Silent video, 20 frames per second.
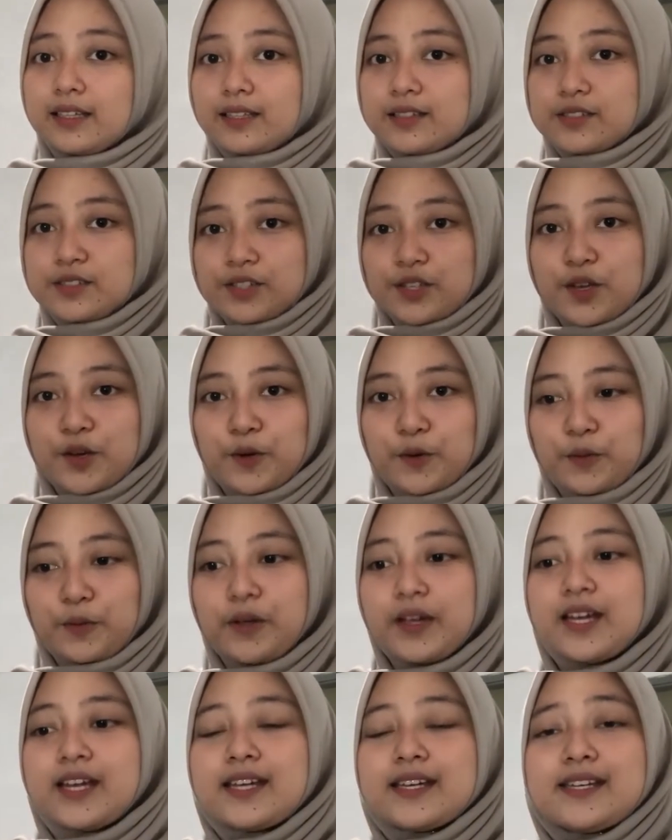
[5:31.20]
So,
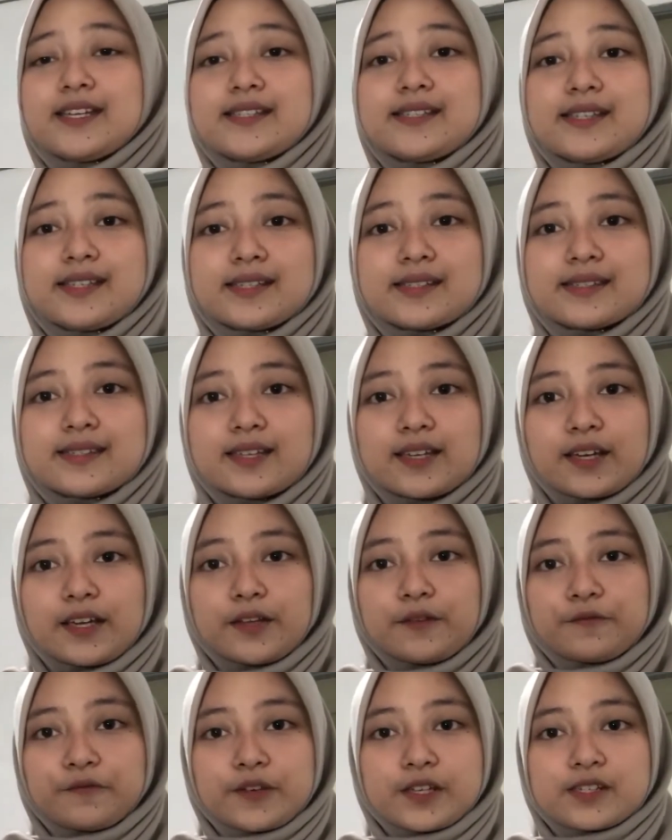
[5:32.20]
this is the
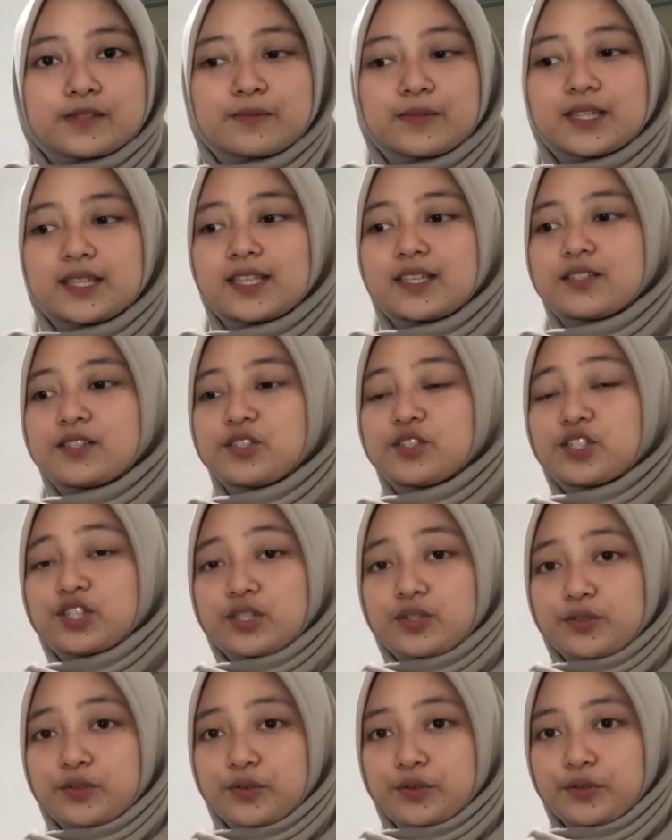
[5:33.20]
investment
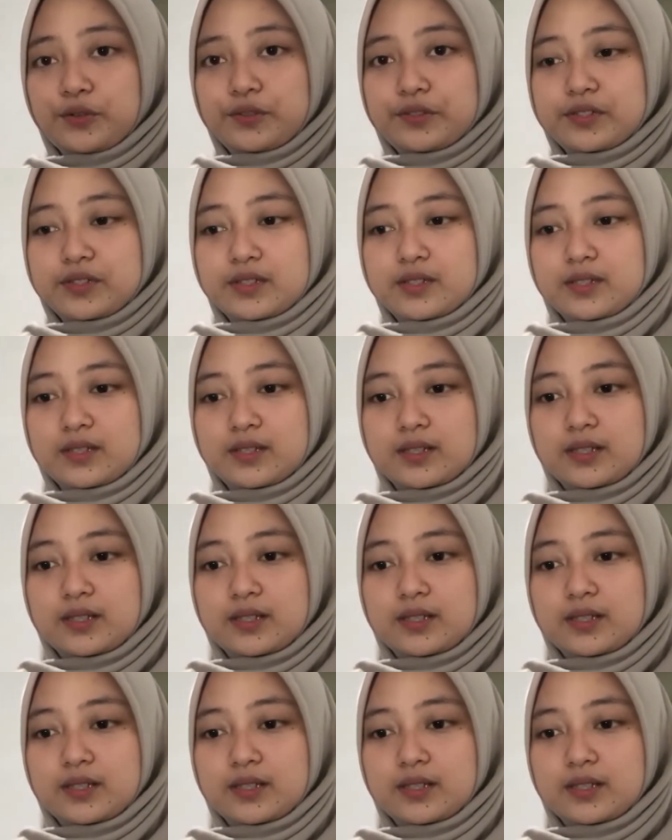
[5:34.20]
decision rules.